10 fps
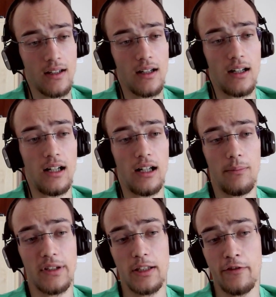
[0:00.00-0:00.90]

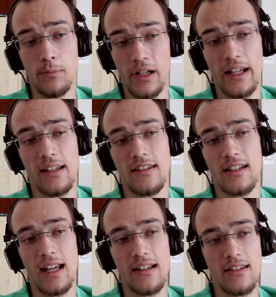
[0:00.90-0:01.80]
But if black is
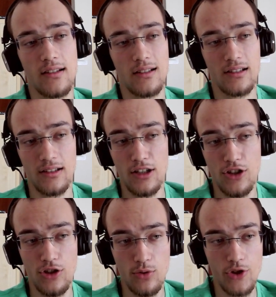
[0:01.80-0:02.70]
castled,
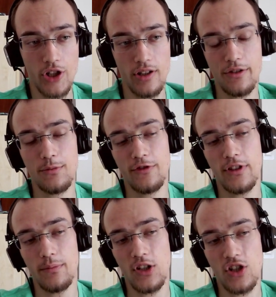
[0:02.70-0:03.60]
usually you move the
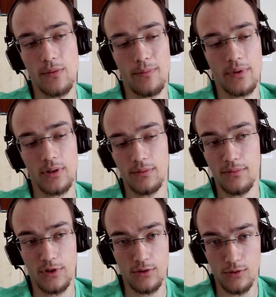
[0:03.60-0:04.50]
bishop
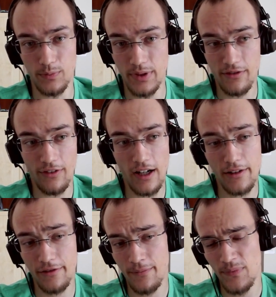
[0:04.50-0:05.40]
to
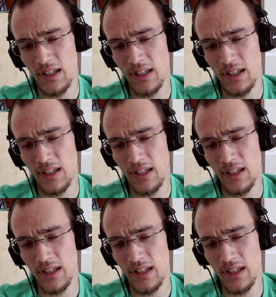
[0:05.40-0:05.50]
b5.